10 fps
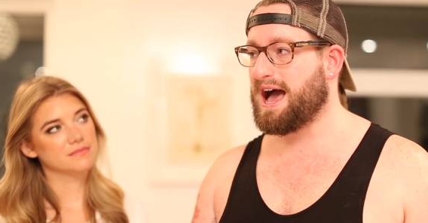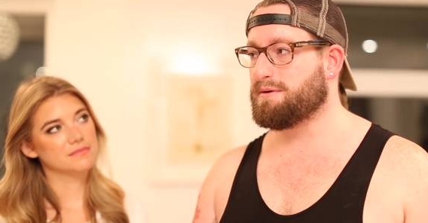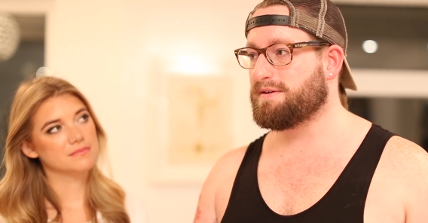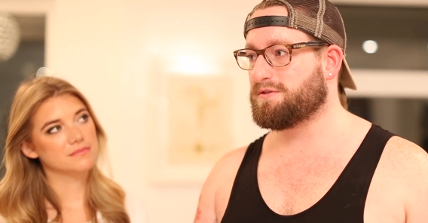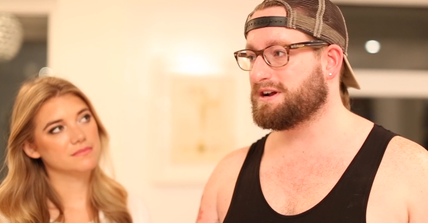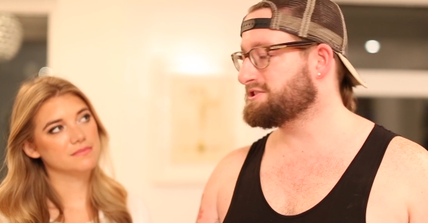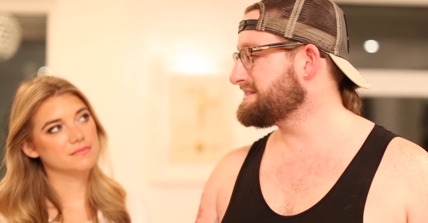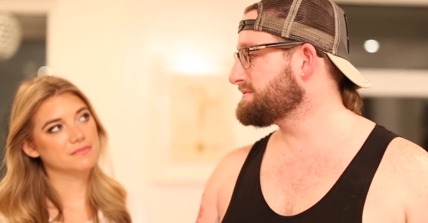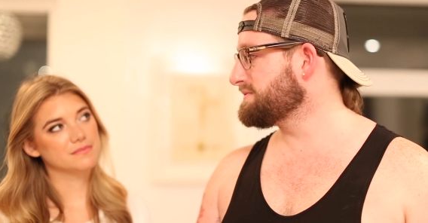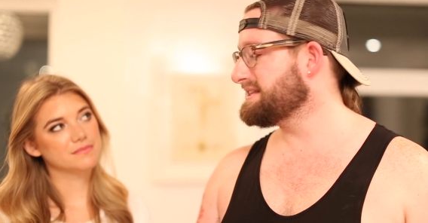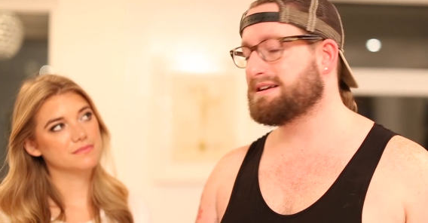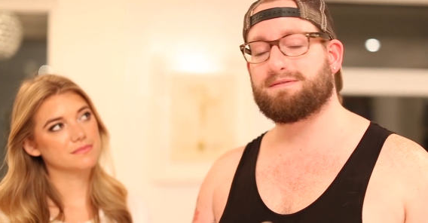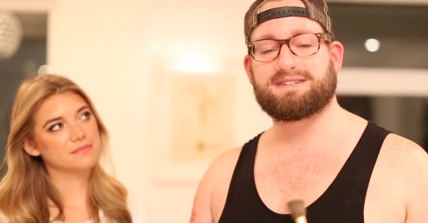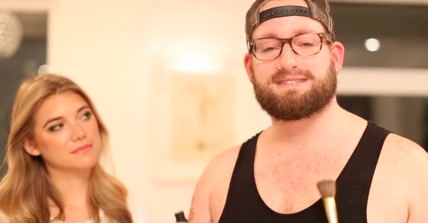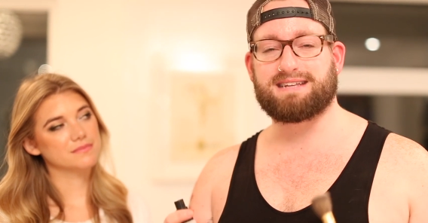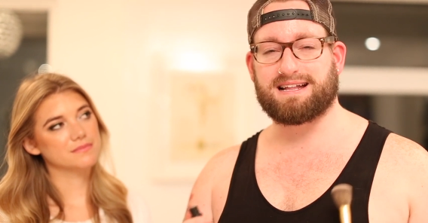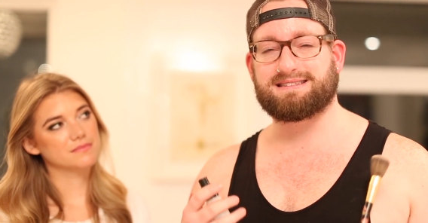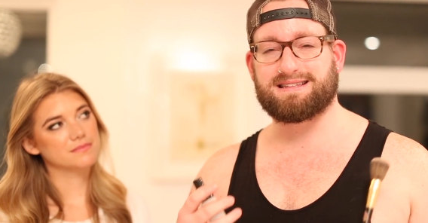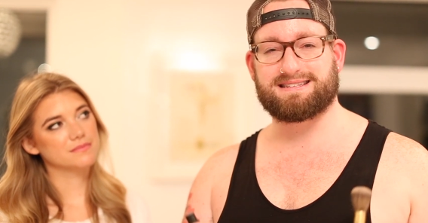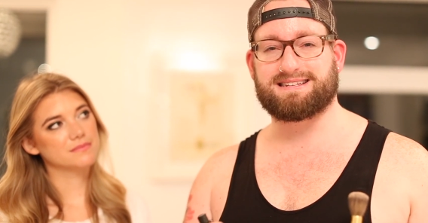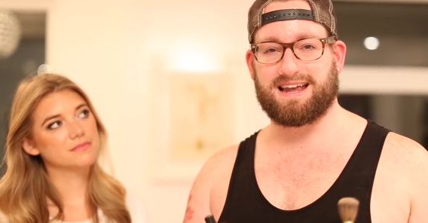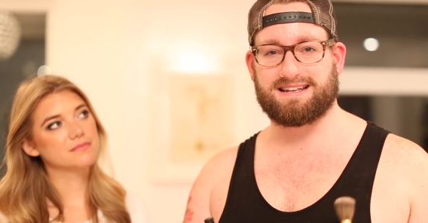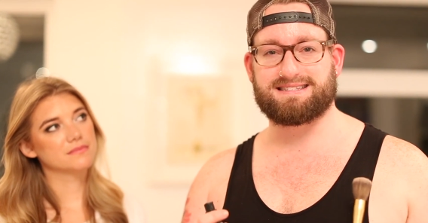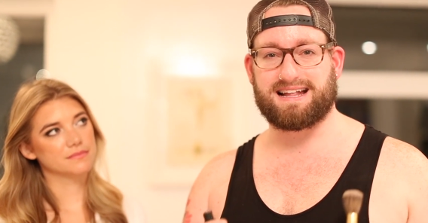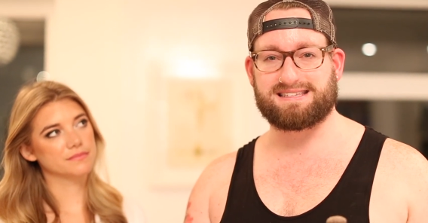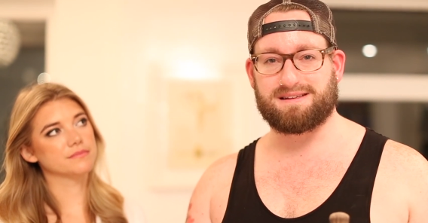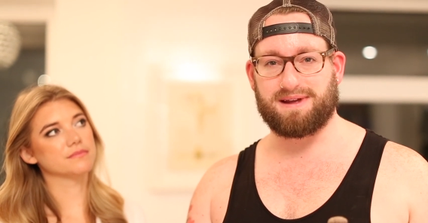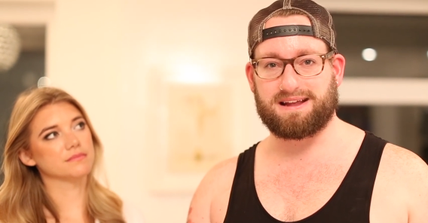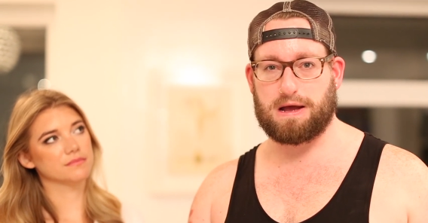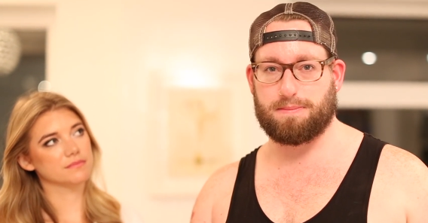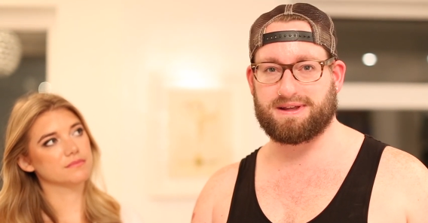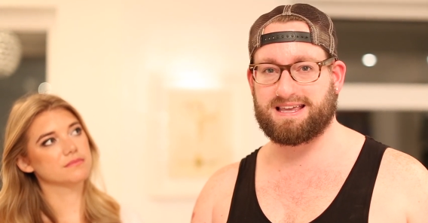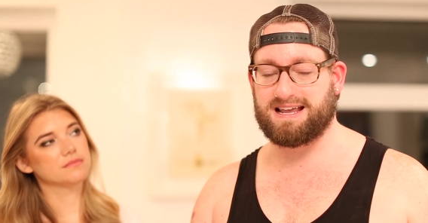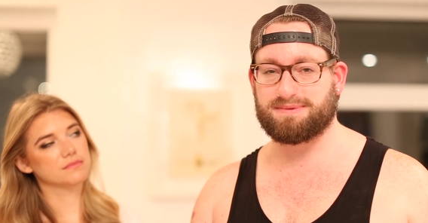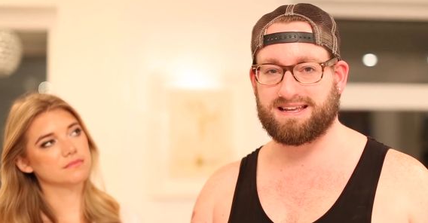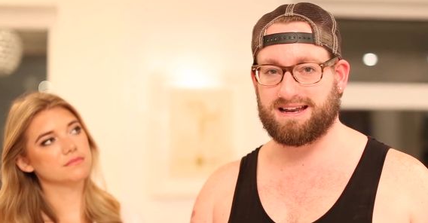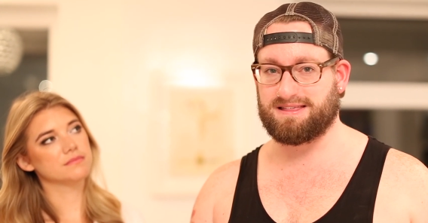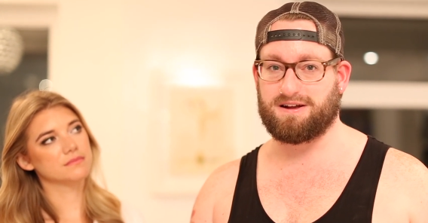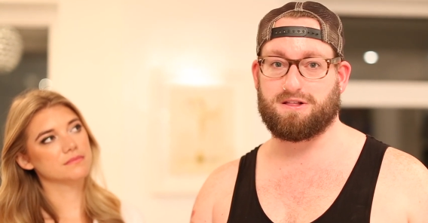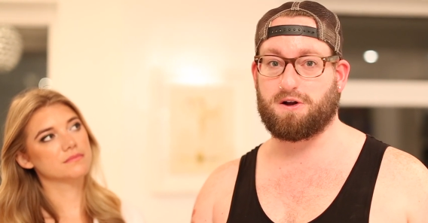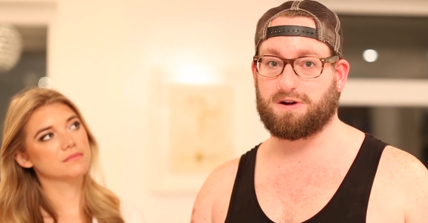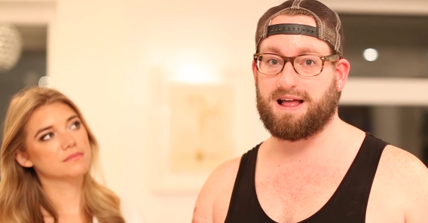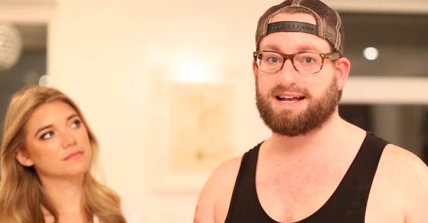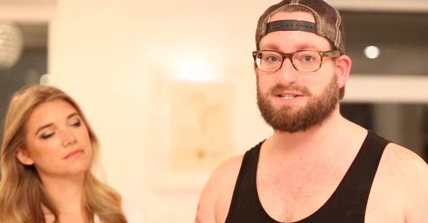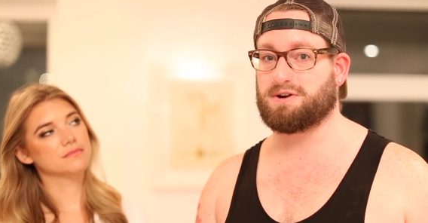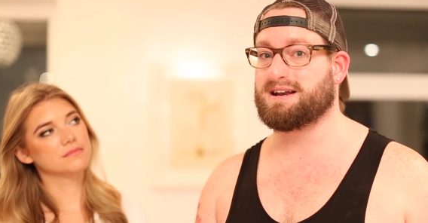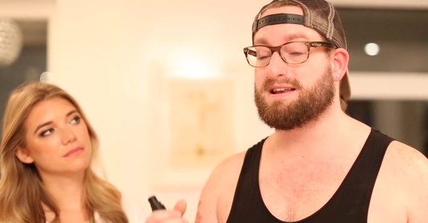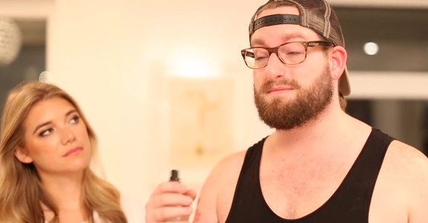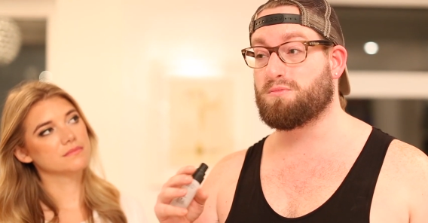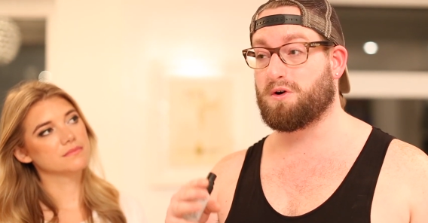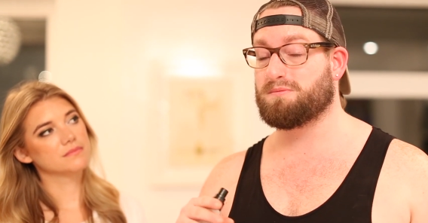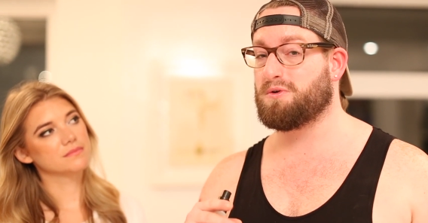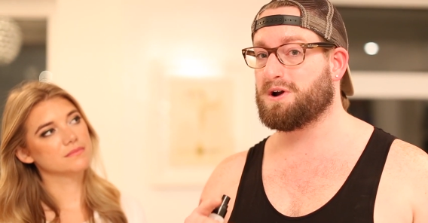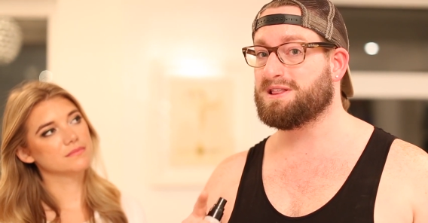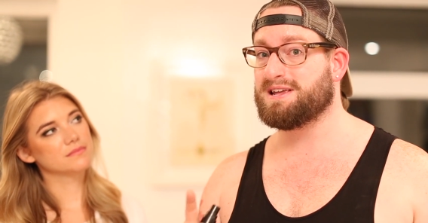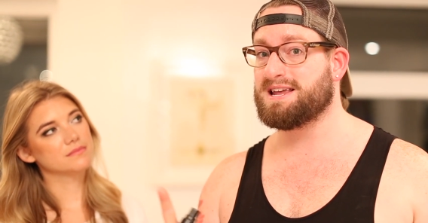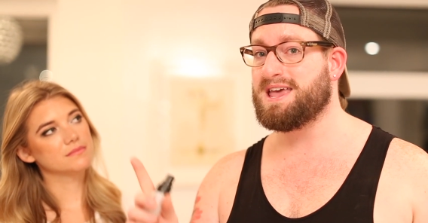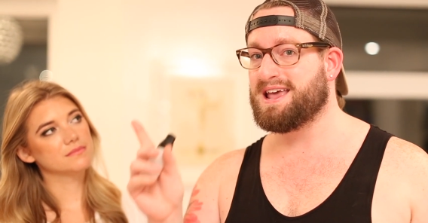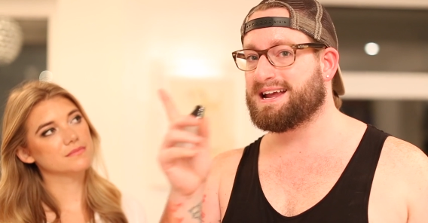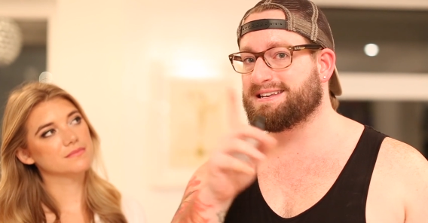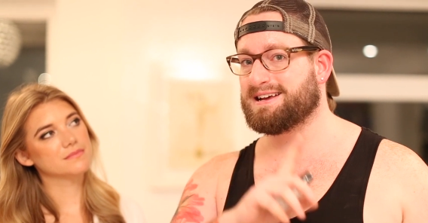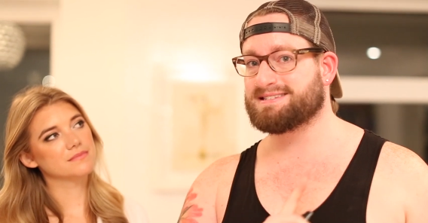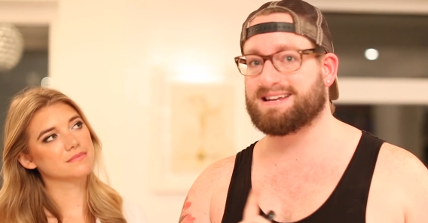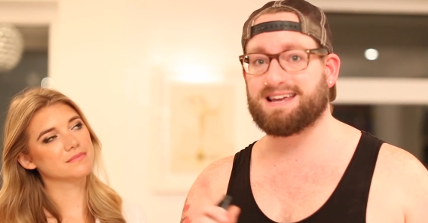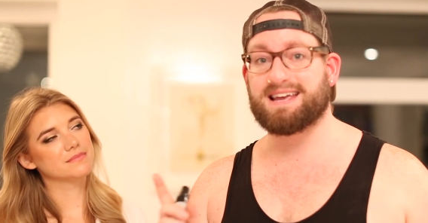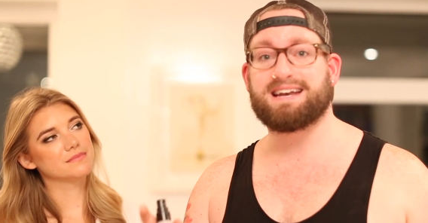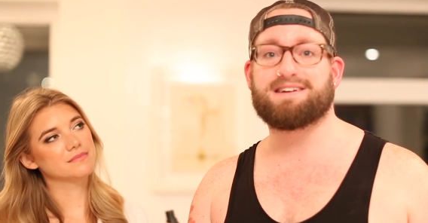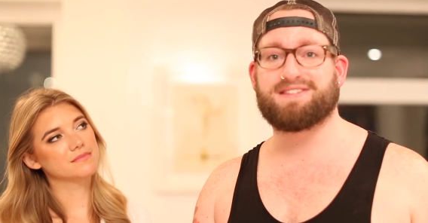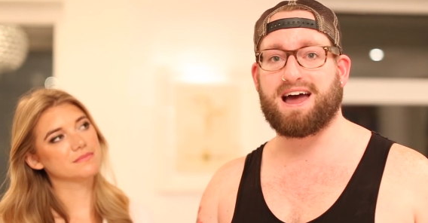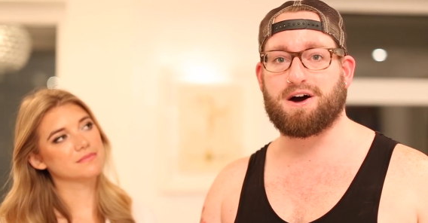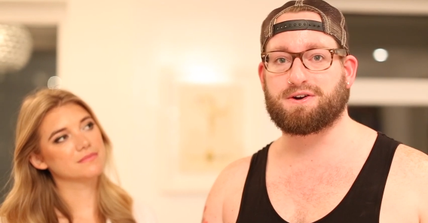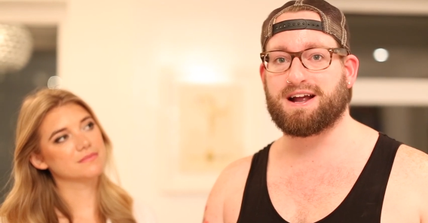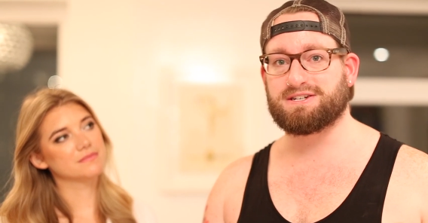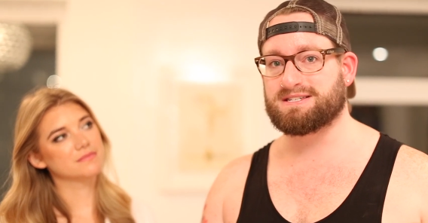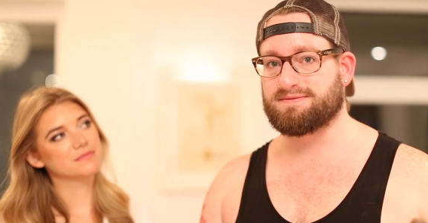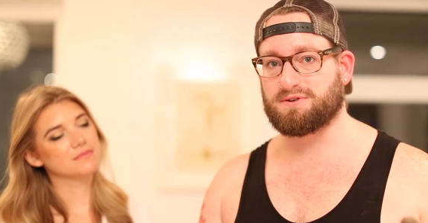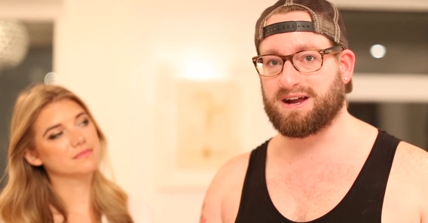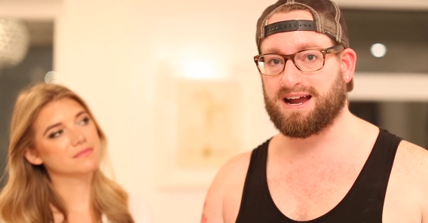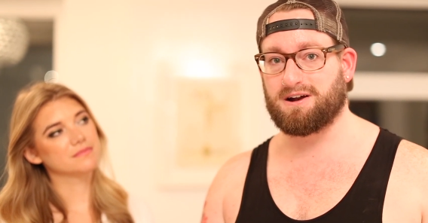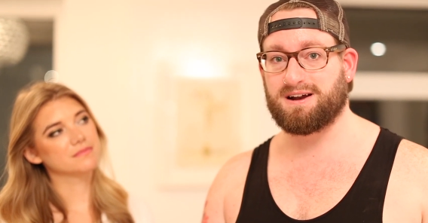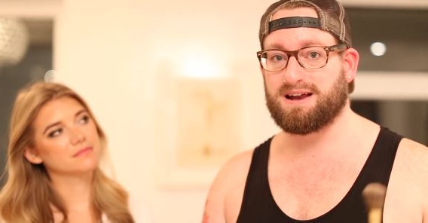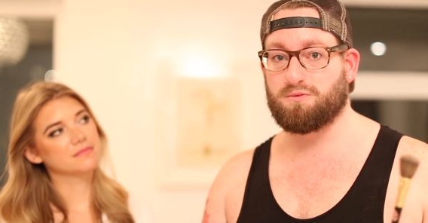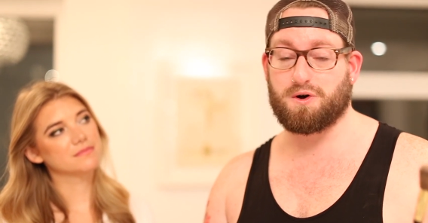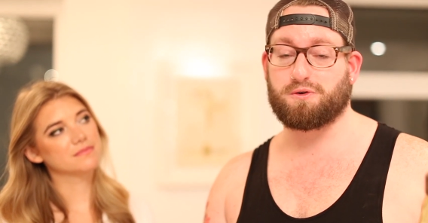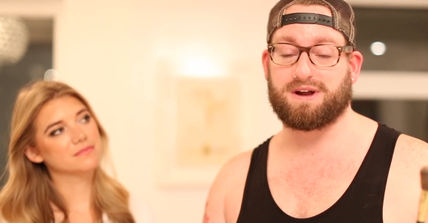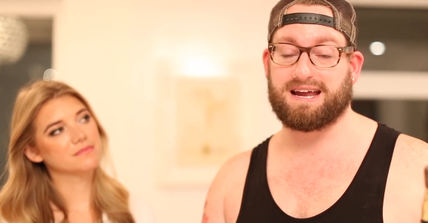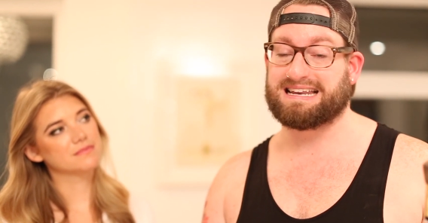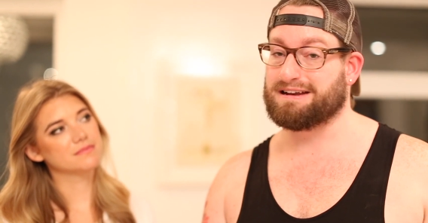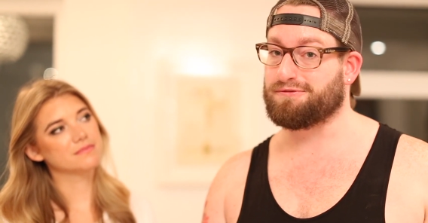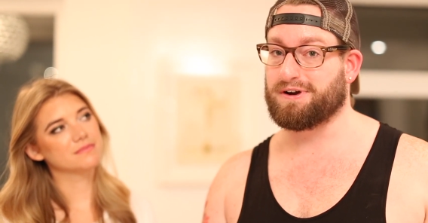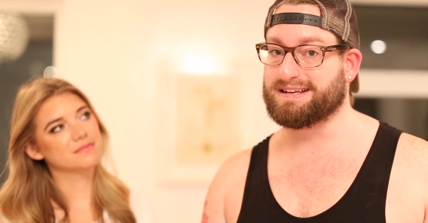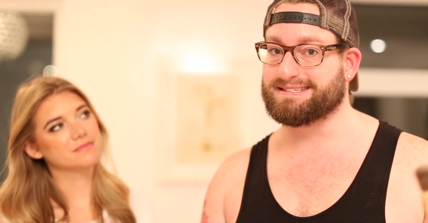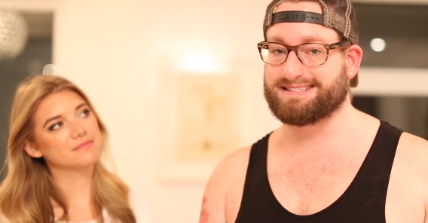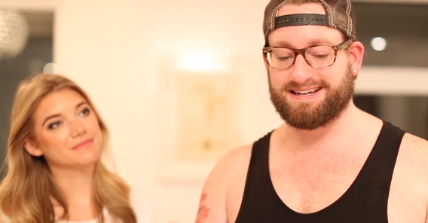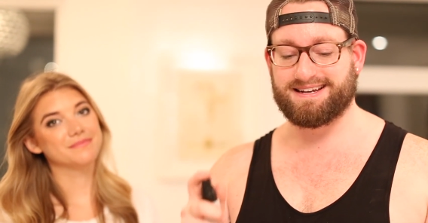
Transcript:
Speaker 1: However, it just really sets the skin, sets the makeup, it keeps it in there longer longer, and more importantly, it doesn't hit any of the outer edges of your hair and won't create any frizz.